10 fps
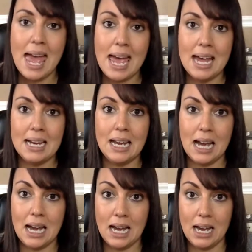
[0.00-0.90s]
And
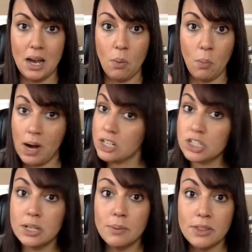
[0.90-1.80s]
I watched
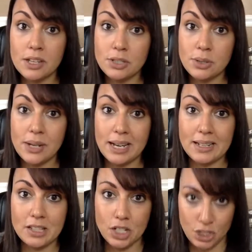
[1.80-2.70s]
it within 2
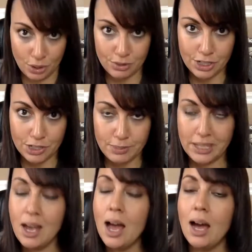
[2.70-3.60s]
days. Don't judge me.